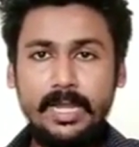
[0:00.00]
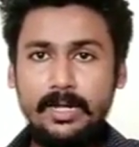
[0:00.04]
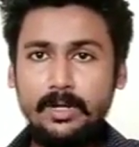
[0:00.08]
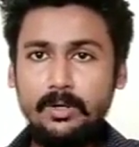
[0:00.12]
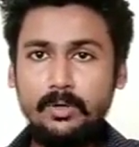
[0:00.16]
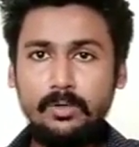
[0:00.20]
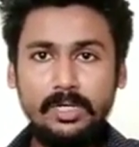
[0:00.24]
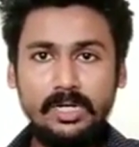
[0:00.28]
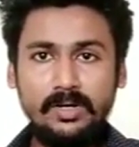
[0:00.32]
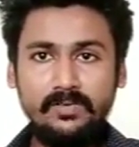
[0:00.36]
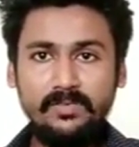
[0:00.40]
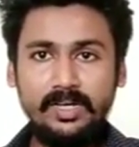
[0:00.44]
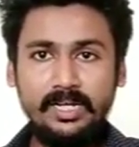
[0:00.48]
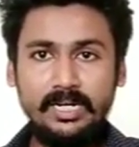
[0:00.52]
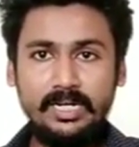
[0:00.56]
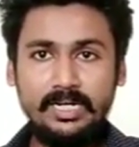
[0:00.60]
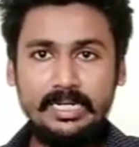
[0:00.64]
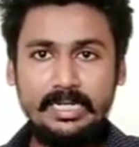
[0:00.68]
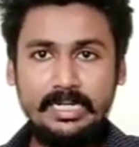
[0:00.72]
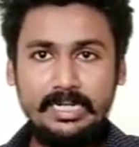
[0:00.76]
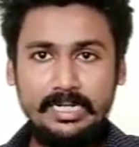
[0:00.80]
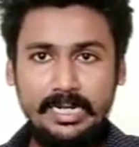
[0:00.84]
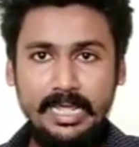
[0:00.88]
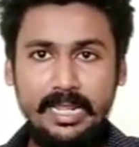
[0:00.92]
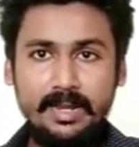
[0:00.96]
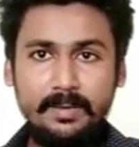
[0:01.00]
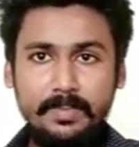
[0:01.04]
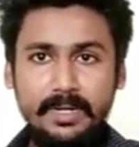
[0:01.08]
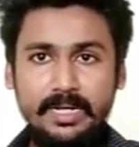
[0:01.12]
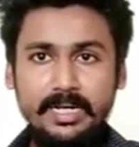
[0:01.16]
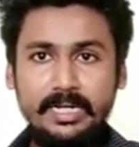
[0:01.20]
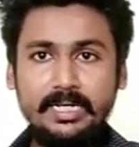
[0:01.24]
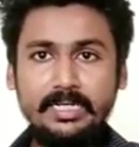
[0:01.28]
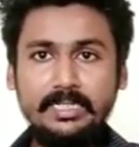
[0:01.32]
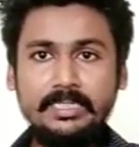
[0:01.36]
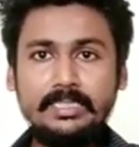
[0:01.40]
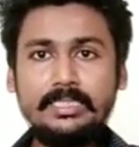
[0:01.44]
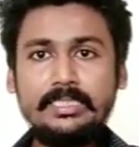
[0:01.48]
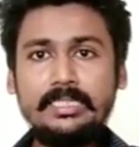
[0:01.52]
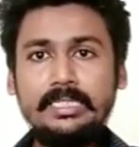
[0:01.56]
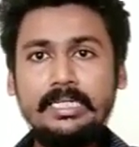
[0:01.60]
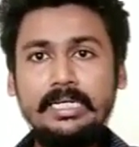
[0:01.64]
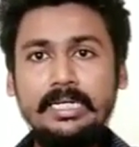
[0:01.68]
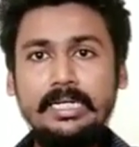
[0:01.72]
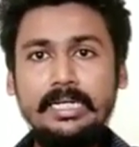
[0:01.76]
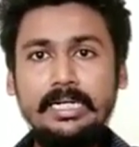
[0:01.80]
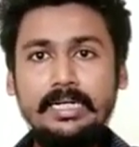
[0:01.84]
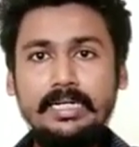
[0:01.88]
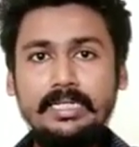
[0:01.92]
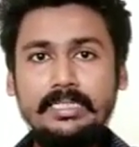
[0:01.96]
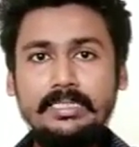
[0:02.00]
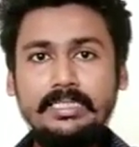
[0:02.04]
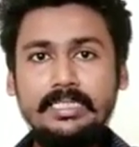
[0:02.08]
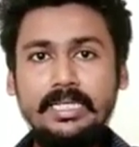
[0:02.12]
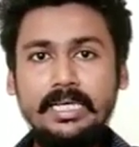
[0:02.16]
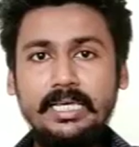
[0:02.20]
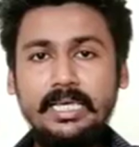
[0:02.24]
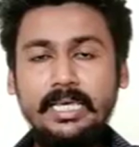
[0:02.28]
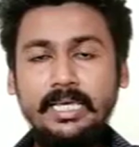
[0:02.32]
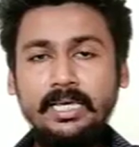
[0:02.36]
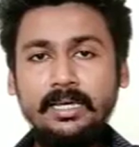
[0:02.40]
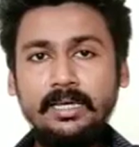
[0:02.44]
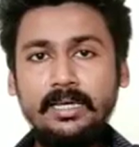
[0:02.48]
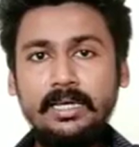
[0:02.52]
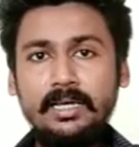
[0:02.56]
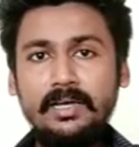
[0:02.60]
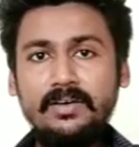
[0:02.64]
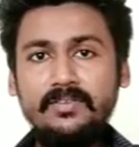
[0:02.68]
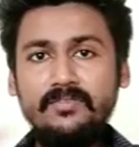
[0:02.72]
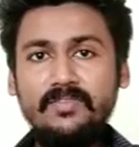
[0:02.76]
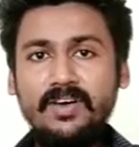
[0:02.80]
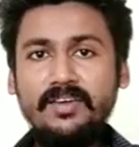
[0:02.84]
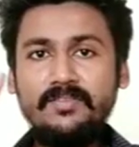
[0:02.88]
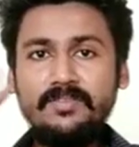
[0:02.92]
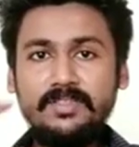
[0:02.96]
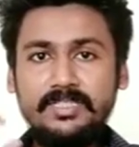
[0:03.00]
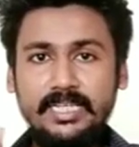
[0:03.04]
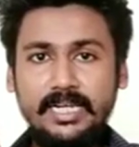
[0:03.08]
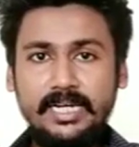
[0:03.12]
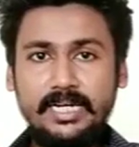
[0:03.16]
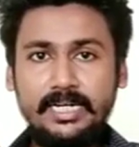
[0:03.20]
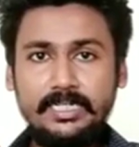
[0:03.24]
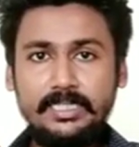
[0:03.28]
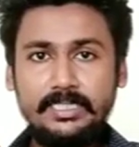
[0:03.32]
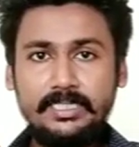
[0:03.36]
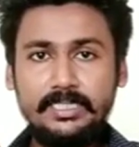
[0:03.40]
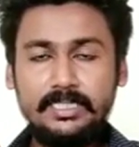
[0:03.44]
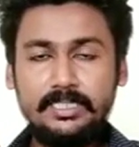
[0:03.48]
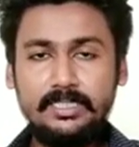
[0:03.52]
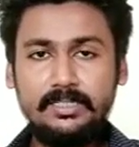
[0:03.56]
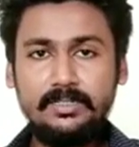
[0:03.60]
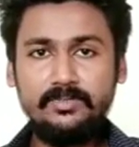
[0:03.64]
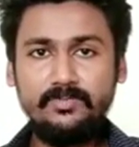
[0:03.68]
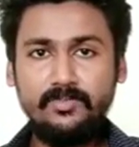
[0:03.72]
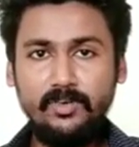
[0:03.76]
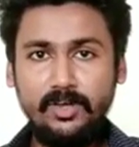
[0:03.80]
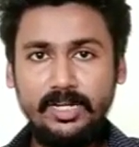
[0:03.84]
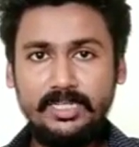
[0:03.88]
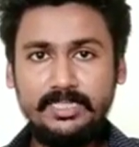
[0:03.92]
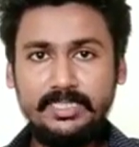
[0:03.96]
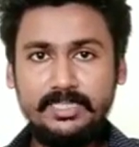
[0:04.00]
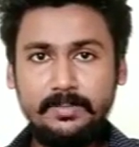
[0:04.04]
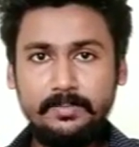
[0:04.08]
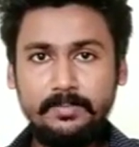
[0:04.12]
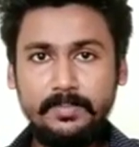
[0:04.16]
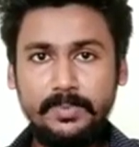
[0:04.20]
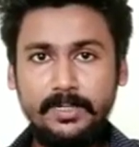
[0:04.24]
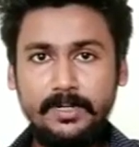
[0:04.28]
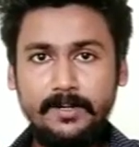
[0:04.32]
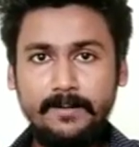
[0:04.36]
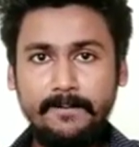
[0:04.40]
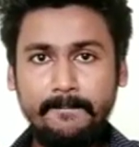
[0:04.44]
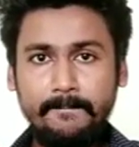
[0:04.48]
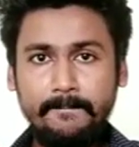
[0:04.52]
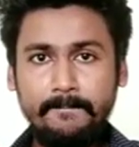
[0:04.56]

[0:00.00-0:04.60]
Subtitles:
and to cover 10 meters it is taking 5 seconds, for example.